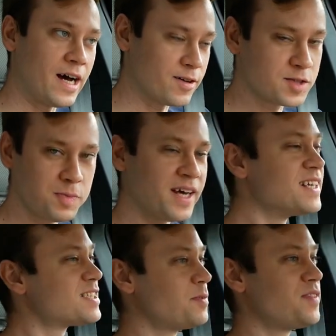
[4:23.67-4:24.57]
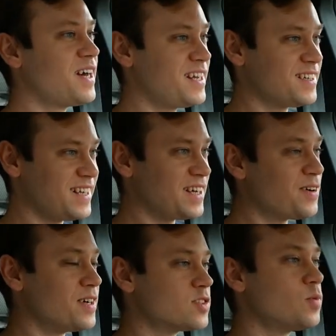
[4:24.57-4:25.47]
I'll explain some of that here
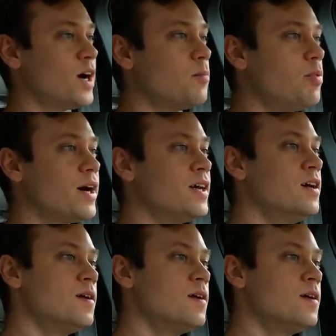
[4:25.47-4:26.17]
later on as well. But